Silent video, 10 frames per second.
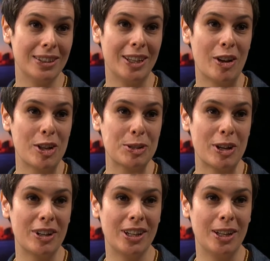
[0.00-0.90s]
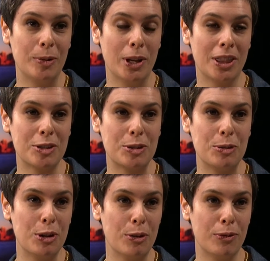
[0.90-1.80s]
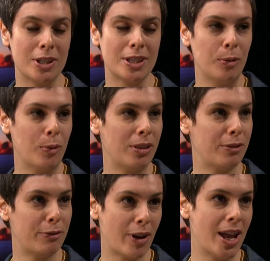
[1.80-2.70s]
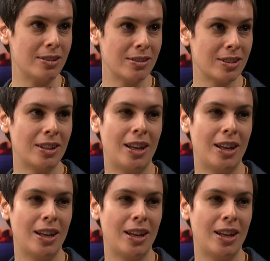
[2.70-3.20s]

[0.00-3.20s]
it all started with a studio visit with a friend.